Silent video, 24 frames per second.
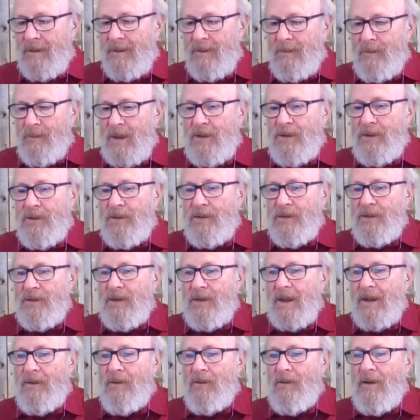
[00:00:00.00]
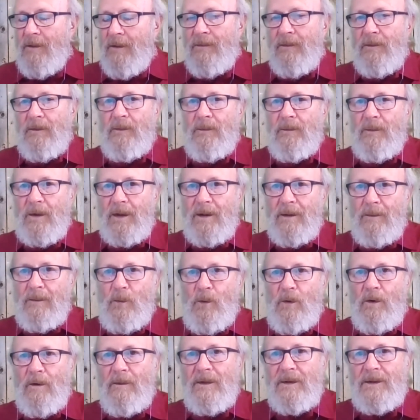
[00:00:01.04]
measures that offer
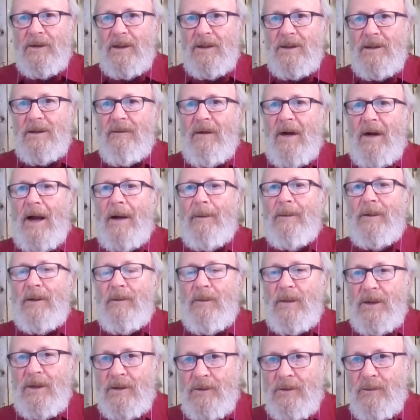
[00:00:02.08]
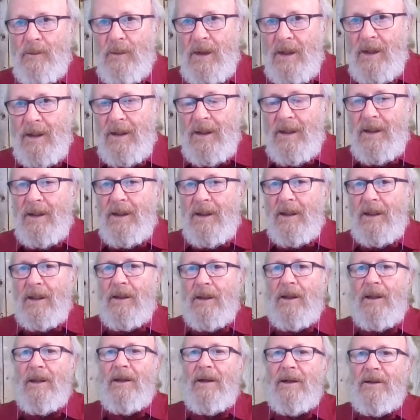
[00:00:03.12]
more of a sense of optimism
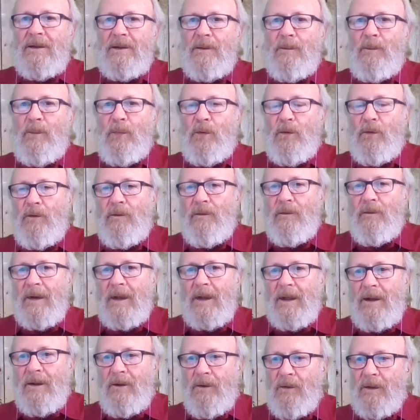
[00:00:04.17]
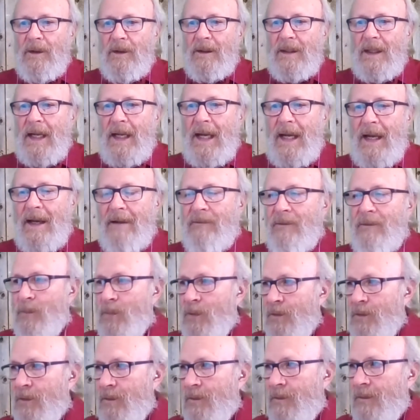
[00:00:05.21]
in things improving or that they have
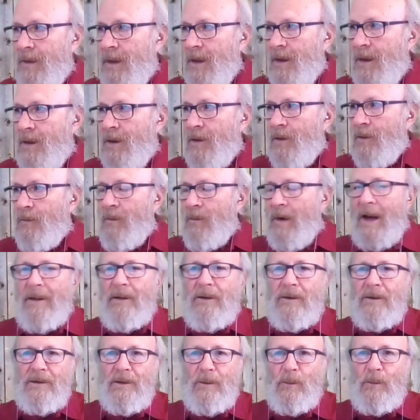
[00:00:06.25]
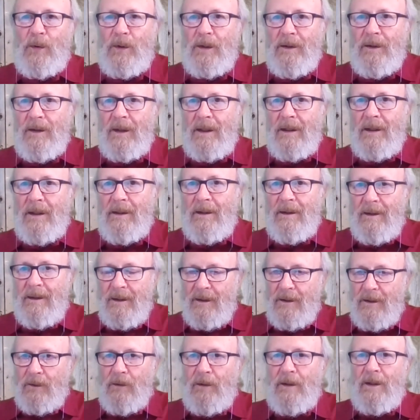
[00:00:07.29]
improved, rather simply than
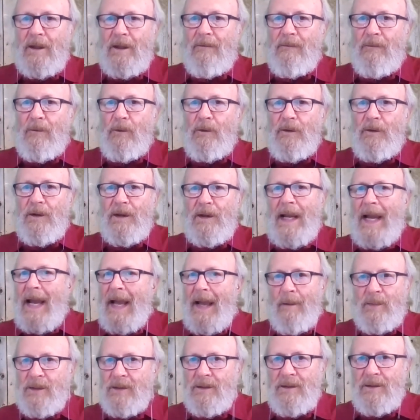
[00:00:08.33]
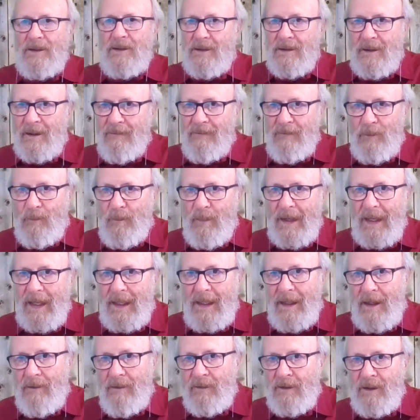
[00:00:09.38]
looking for the absence of a
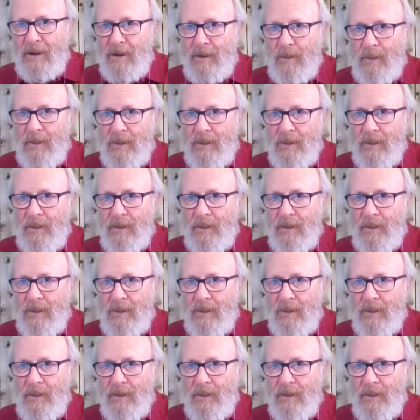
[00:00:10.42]
bad outcome